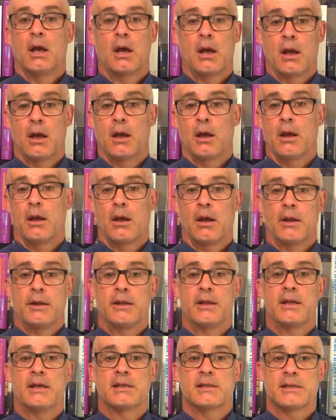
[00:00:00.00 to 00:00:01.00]

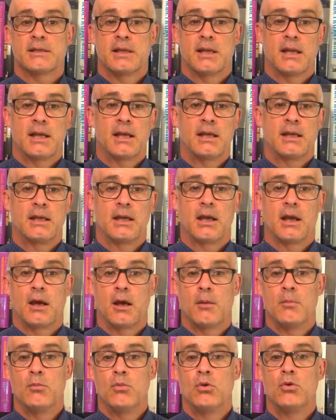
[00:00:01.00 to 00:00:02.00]
a Disney
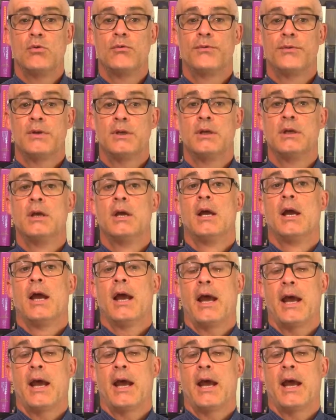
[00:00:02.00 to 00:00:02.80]
movie